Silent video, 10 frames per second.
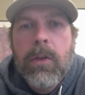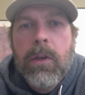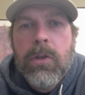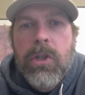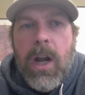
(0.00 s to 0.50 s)

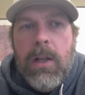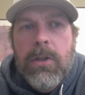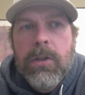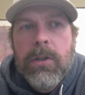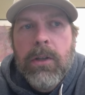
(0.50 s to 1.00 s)
The
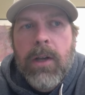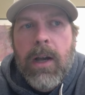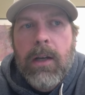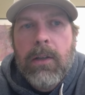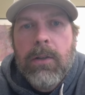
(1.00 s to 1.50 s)
challenge is
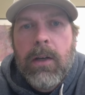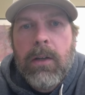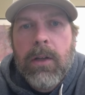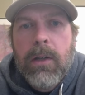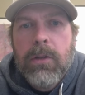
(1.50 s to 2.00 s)
designing
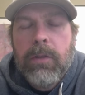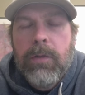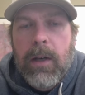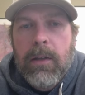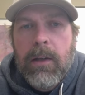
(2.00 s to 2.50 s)
studies actually
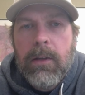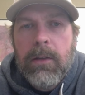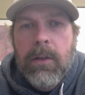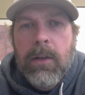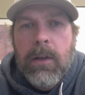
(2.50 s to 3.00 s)
find
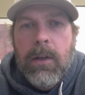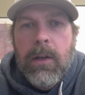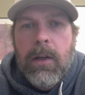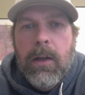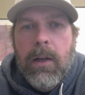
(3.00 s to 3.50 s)
that.
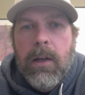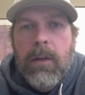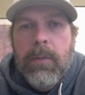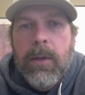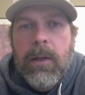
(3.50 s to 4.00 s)

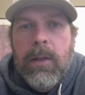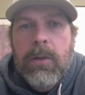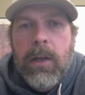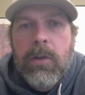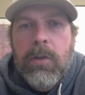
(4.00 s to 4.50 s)

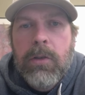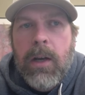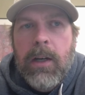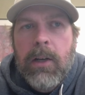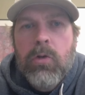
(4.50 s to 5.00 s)
It's like
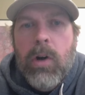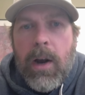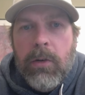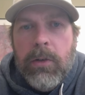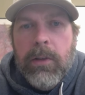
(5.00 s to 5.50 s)
studying
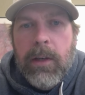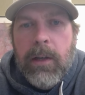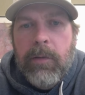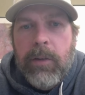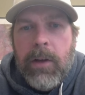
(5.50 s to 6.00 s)
drought,
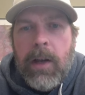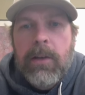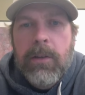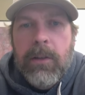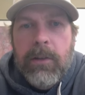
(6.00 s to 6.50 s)
and if you
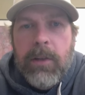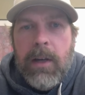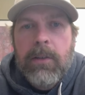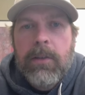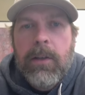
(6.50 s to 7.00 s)

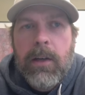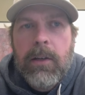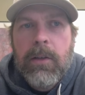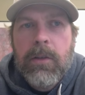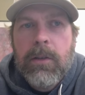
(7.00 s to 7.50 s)
design a study
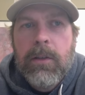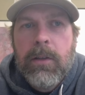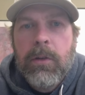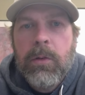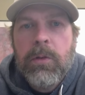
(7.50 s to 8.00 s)

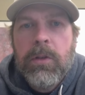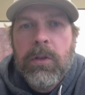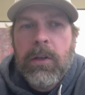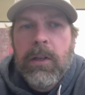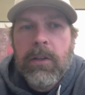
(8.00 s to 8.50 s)

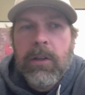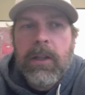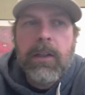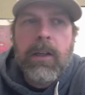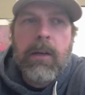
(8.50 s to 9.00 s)
to
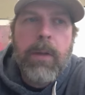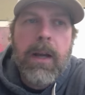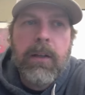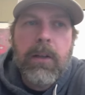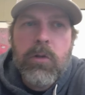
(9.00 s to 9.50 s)
look at the
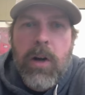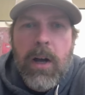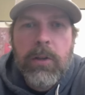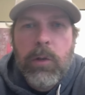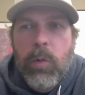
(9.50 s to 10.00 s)
impact of
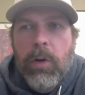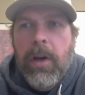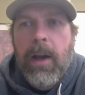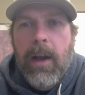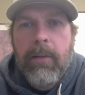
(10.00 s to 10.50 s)
drought, you will
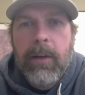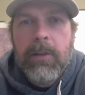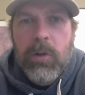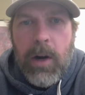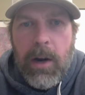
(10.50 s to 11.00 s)
not have
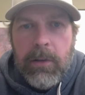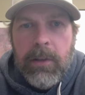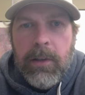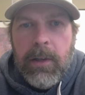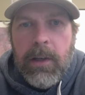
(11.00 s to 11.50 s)
a drought.